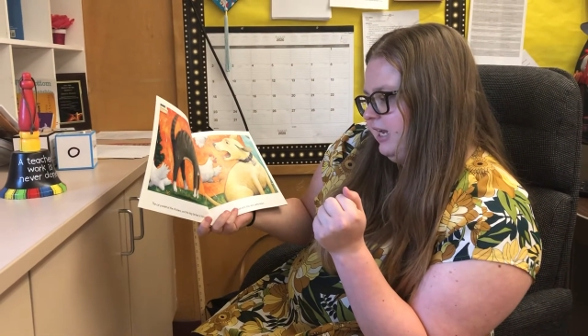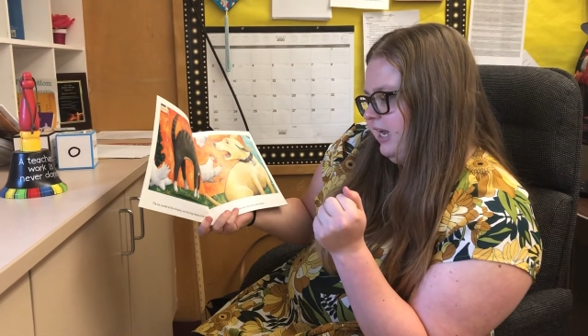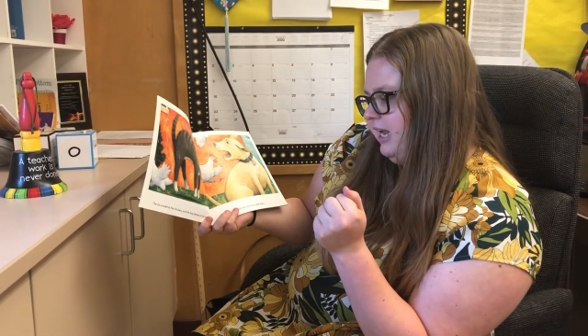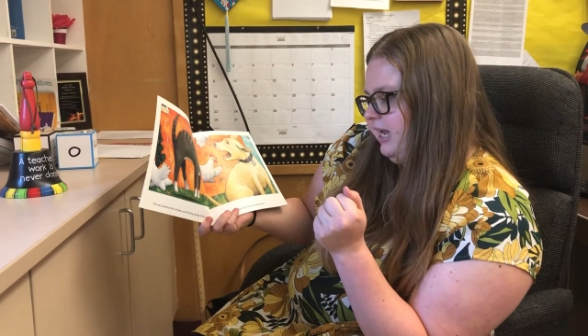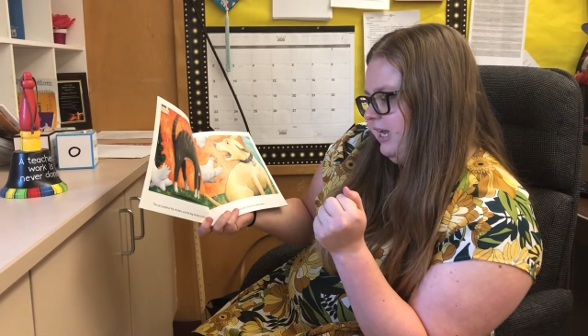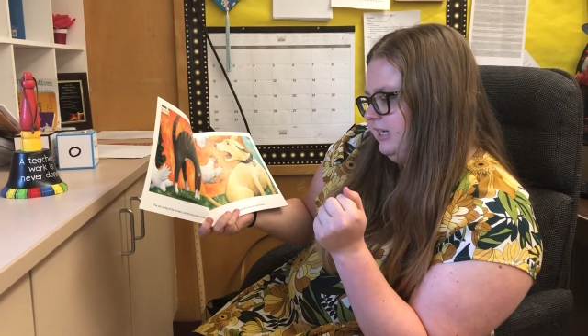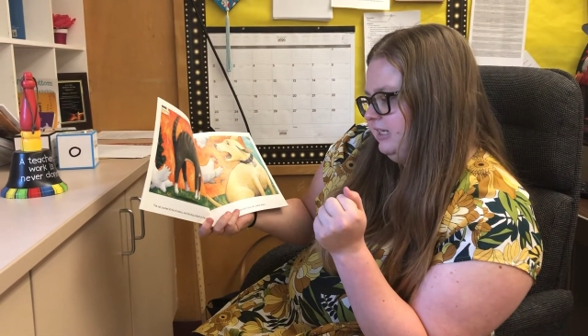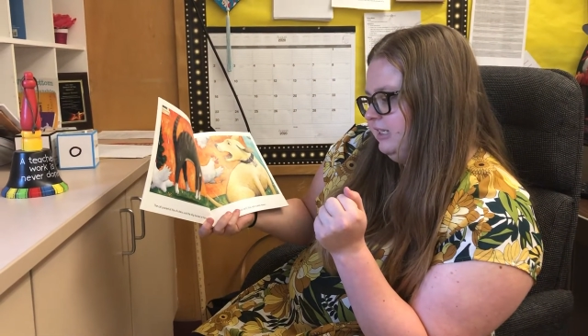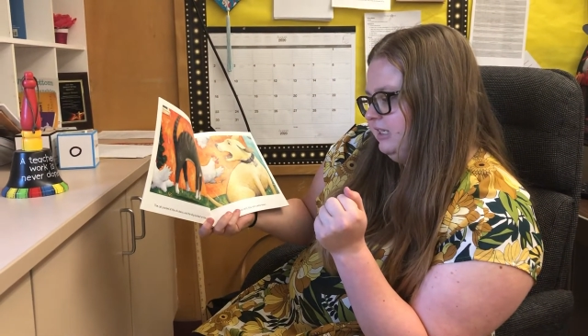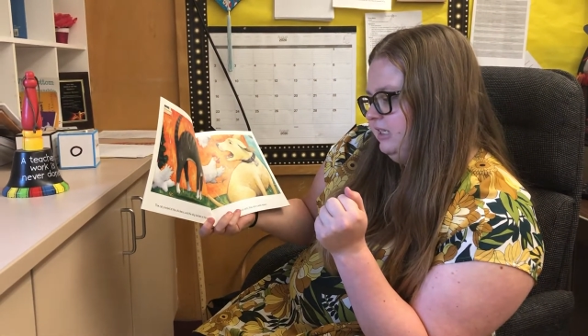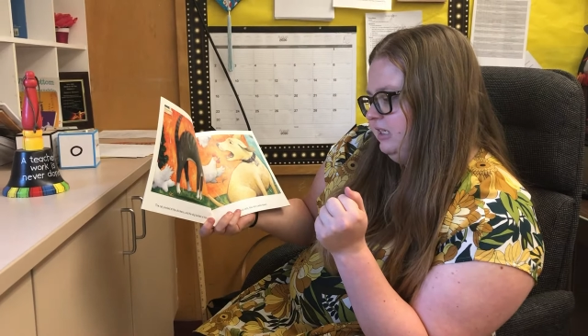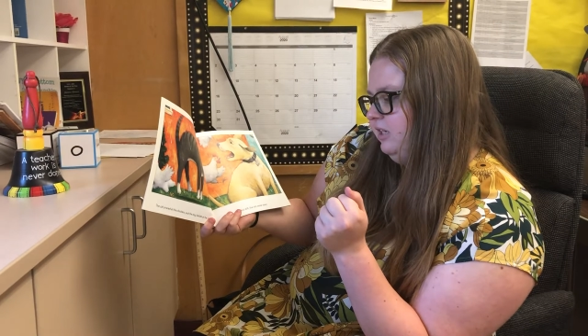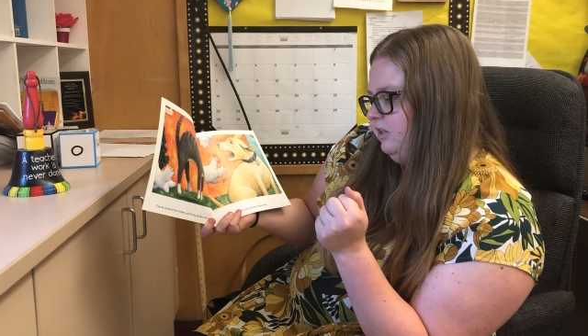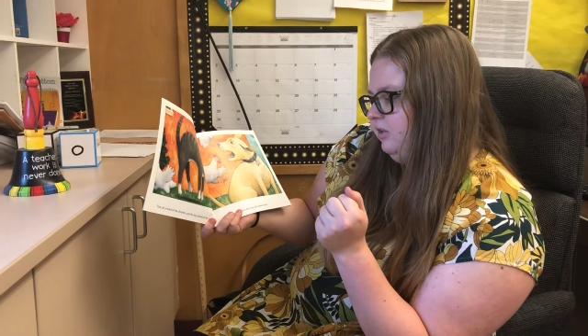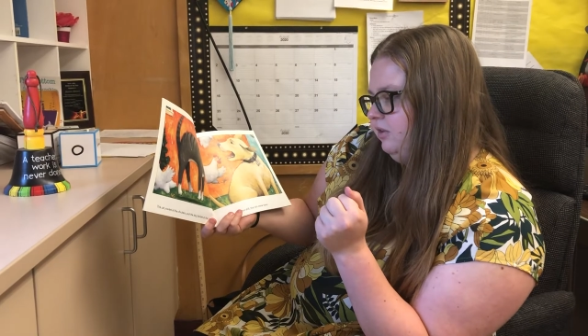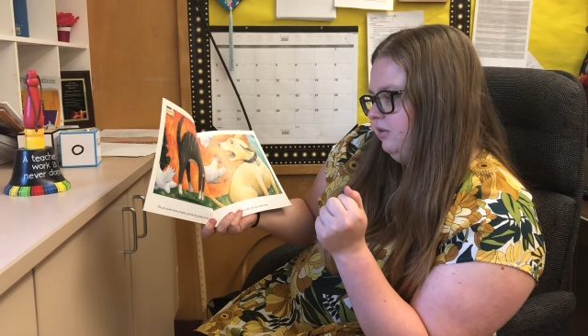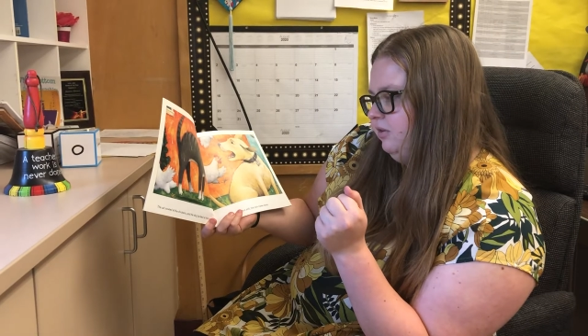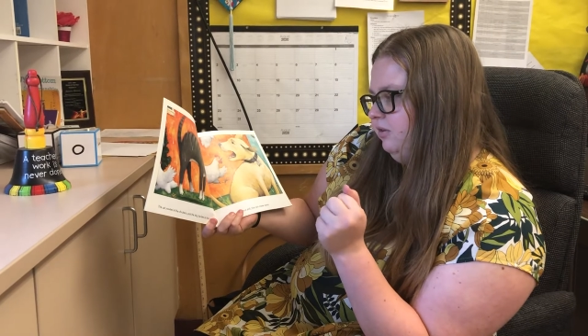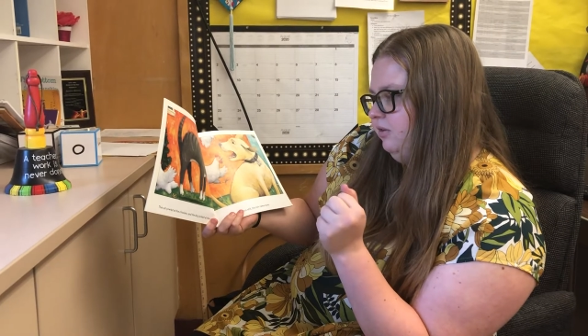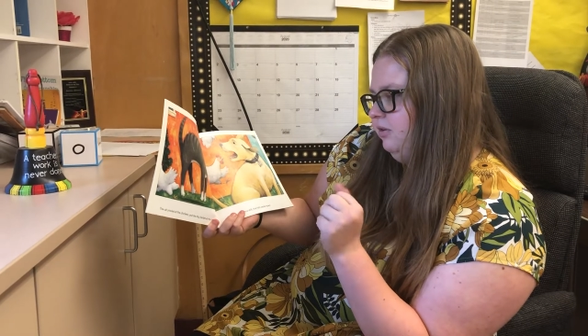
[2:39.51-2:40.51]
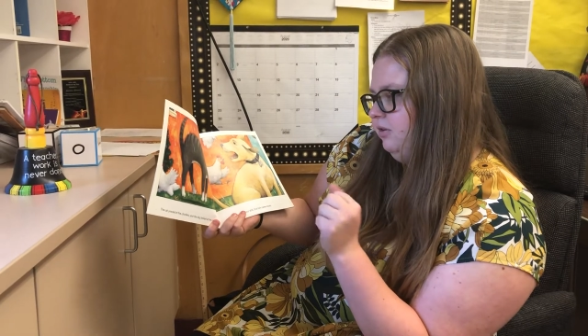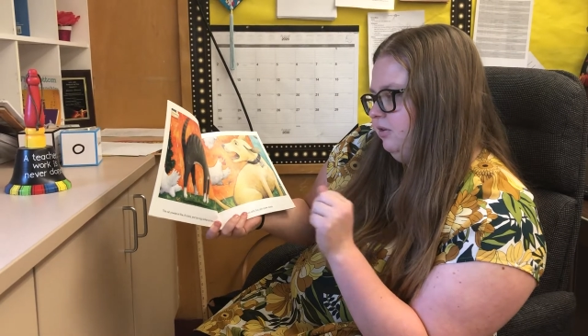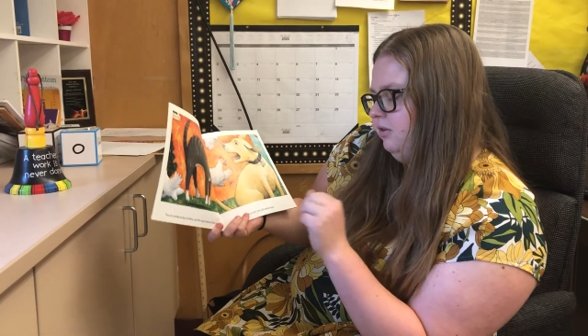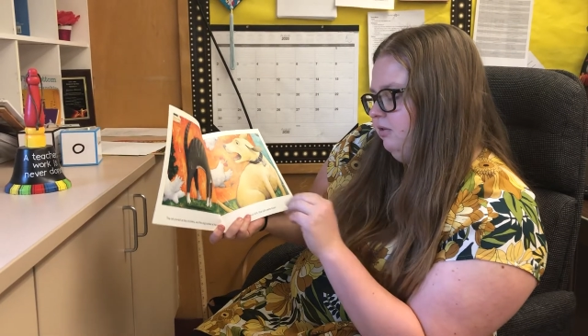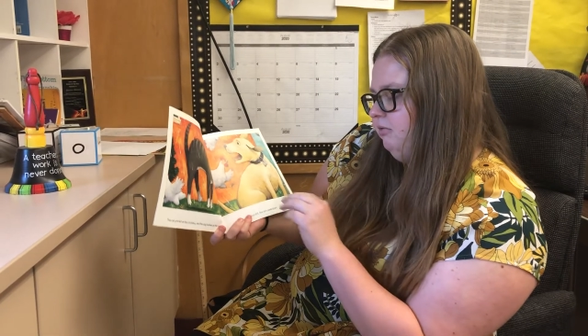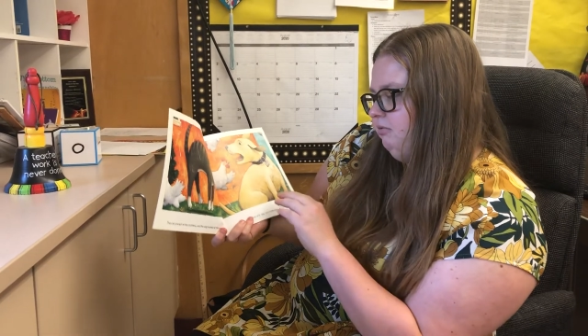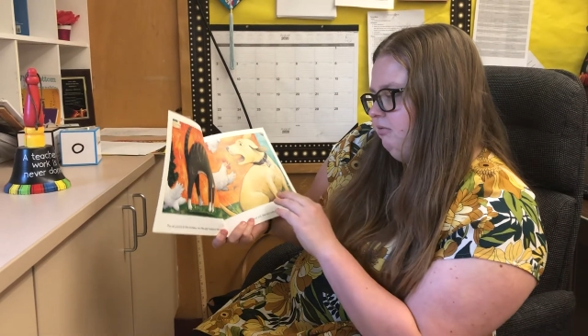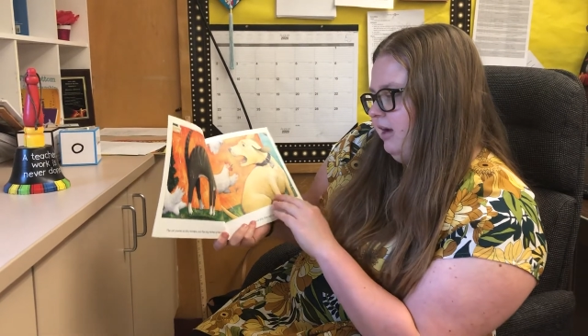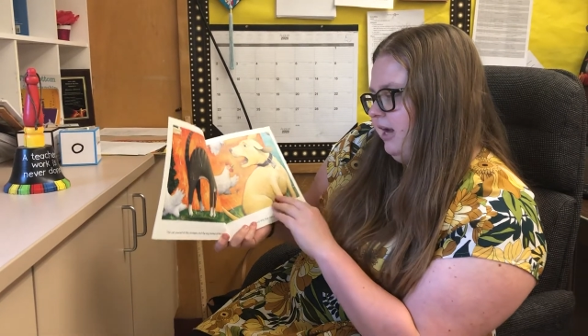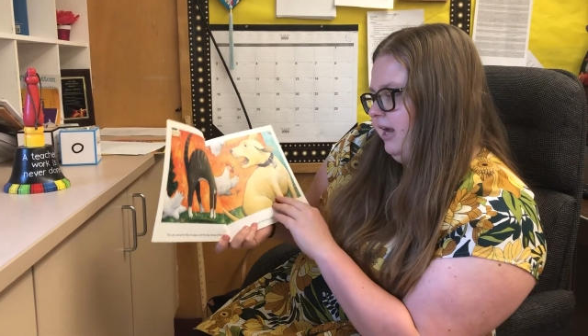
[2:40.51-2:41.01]
and still
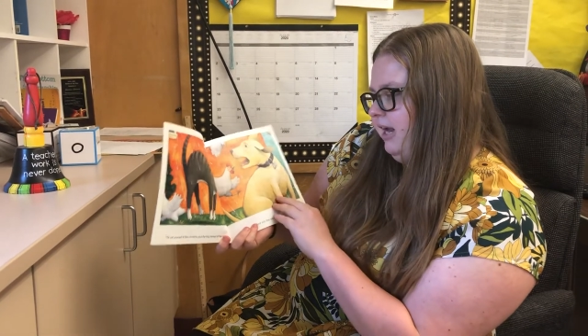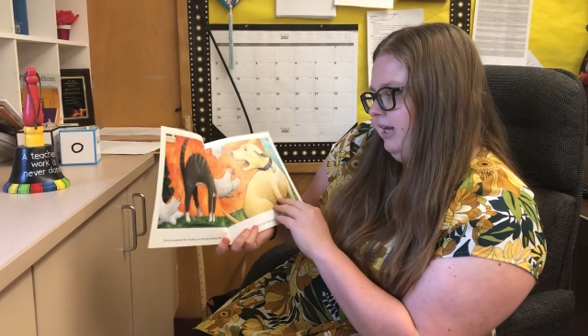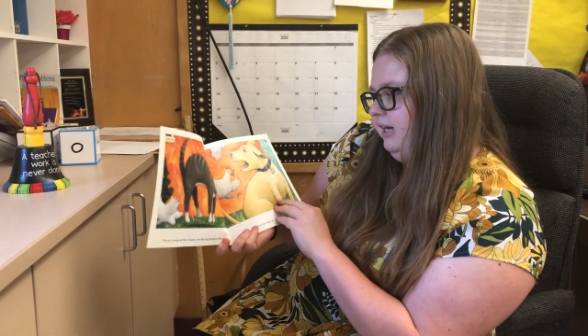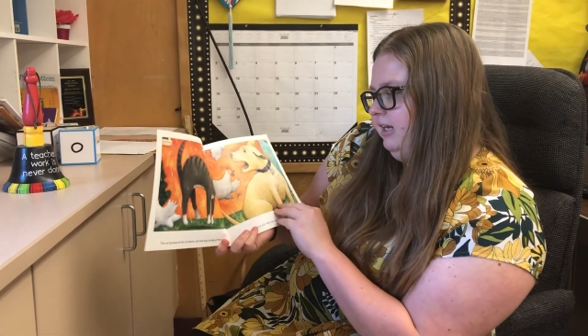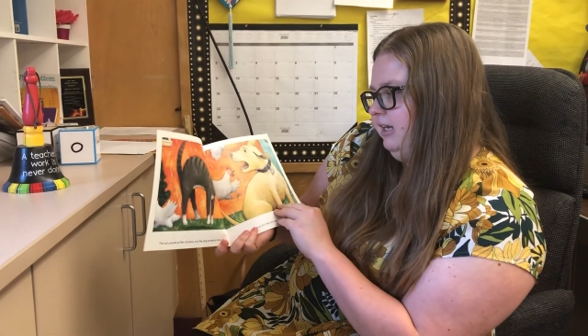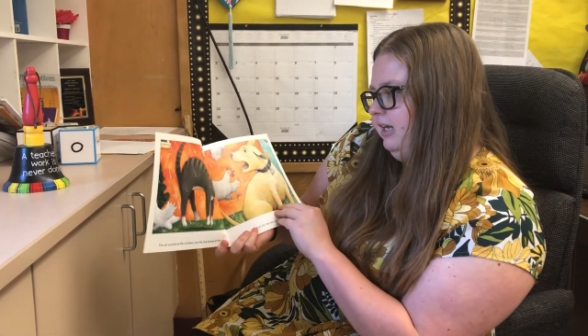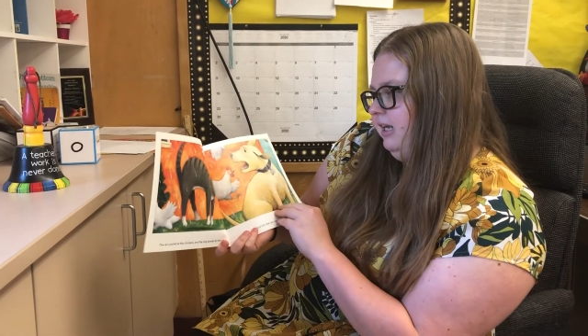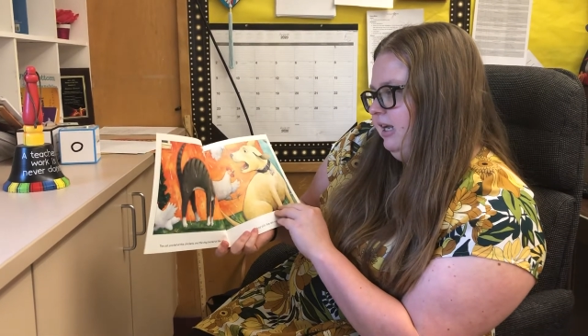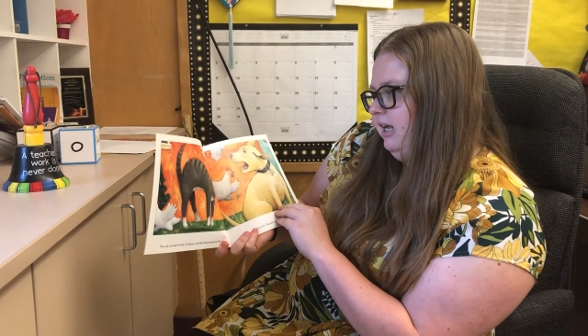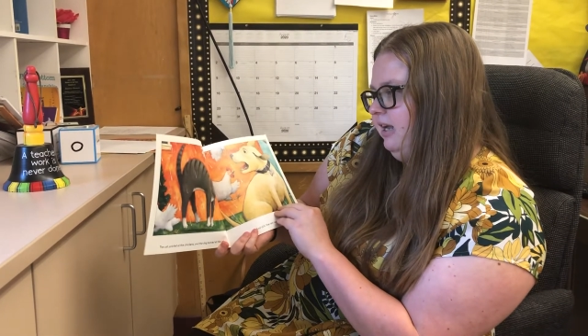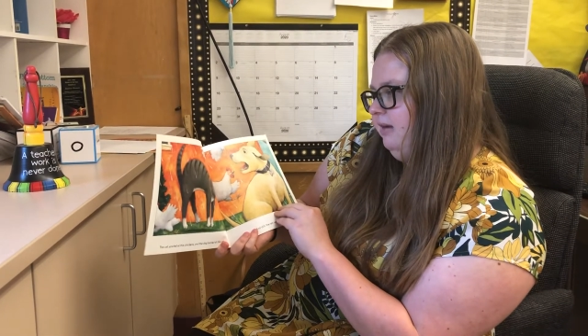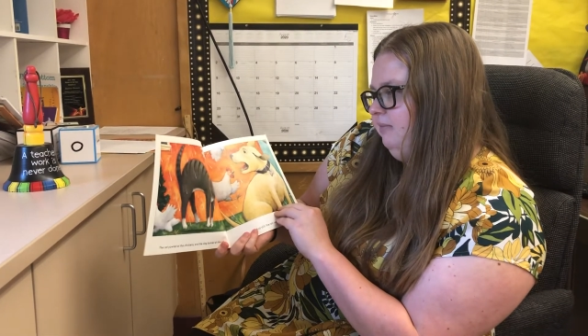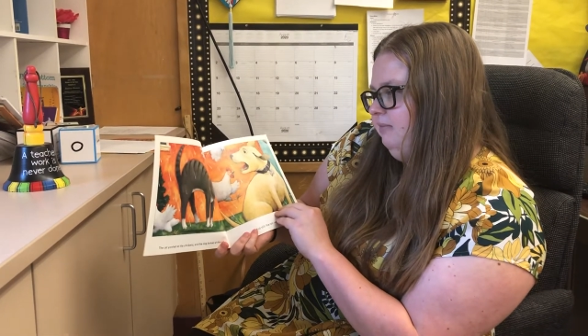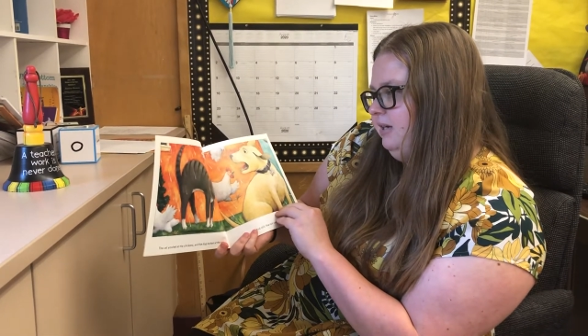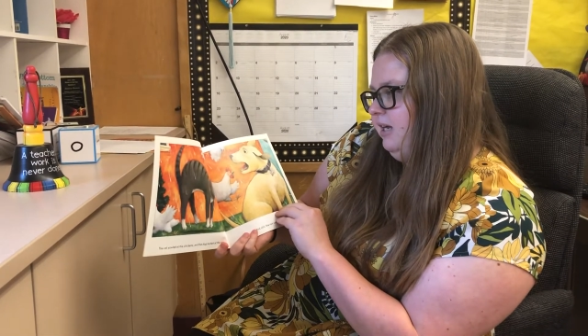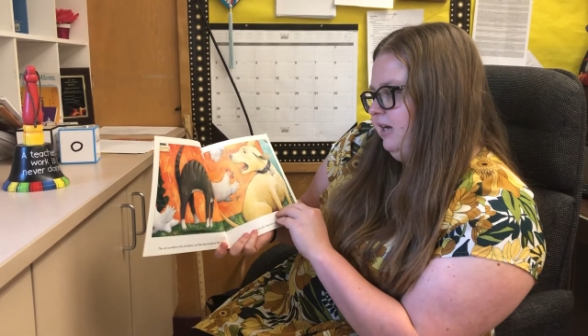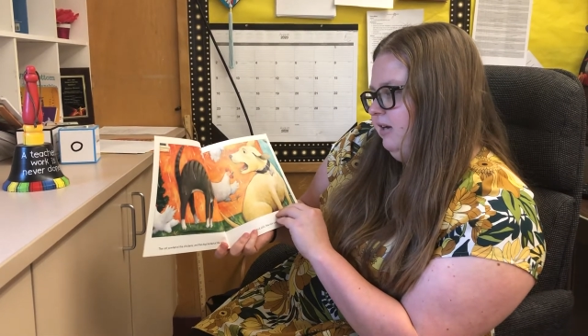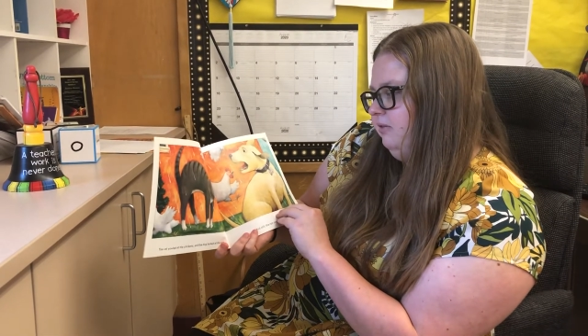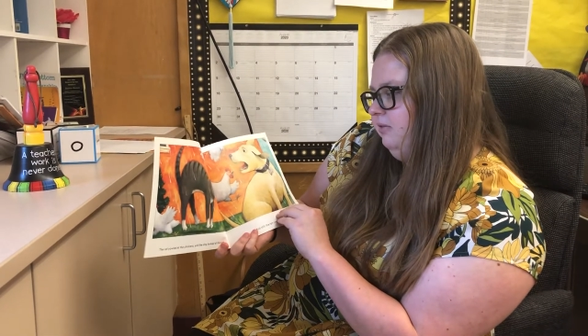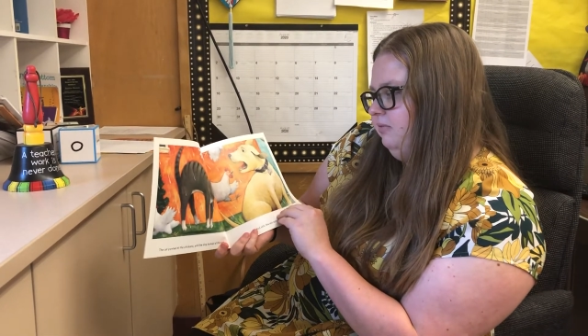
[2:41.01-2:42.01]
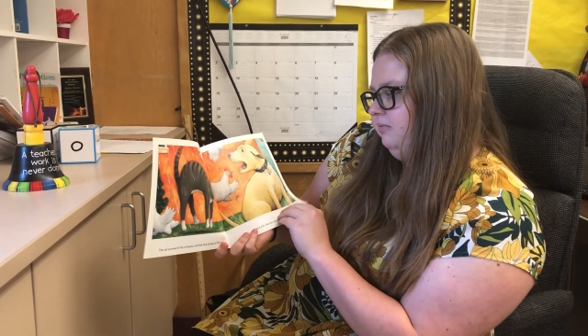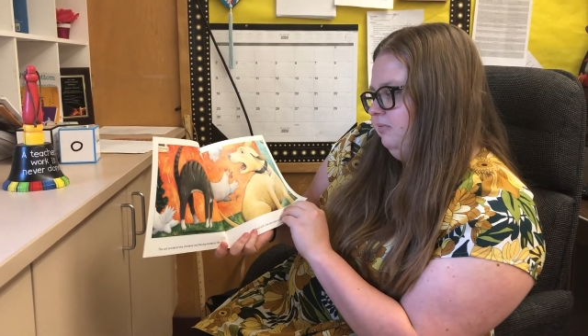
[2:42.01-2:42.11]
the rain came down.